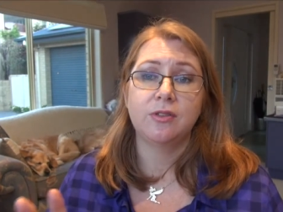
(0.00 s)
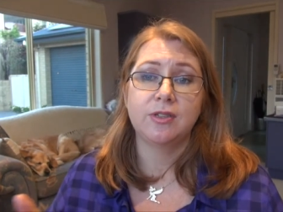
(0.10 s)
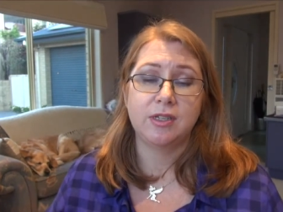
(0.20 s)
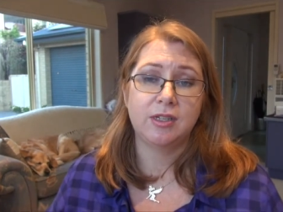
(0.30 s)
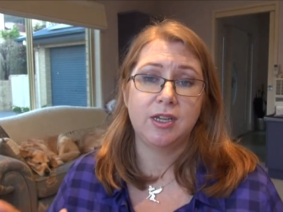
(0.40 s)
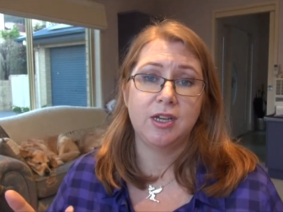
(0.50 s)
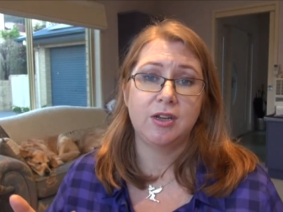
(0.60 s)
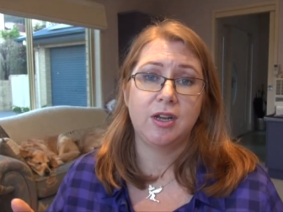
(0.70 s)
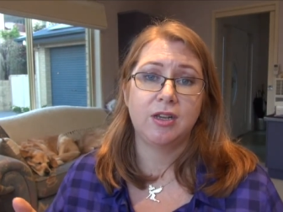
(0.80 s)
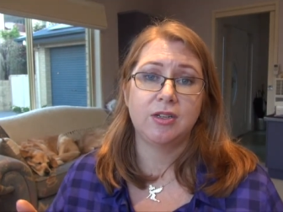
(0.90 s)

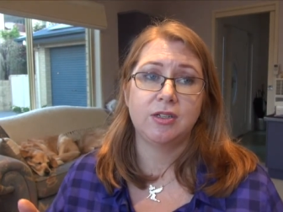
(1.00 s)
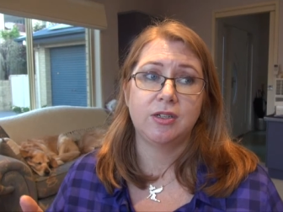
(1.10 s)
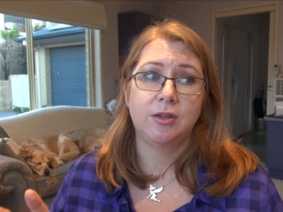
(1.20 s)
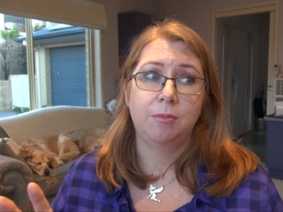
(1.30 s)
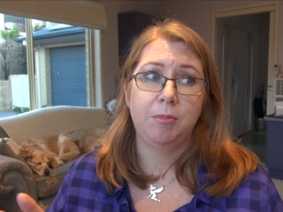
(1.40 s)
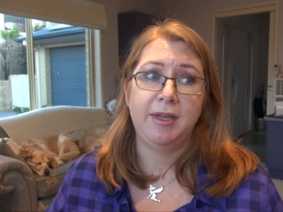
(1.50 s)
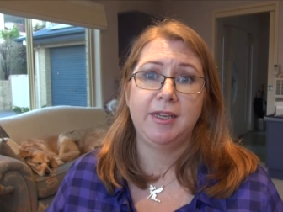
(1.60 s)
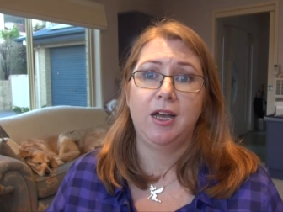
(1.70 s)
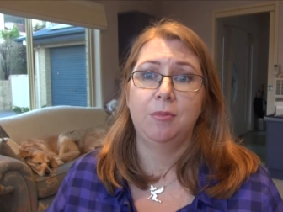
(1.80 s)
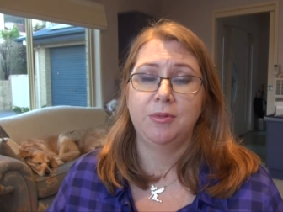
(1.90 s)
skincare and
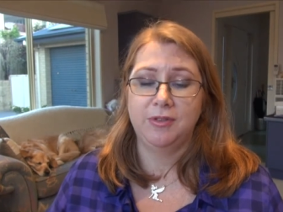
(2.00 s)
makeup.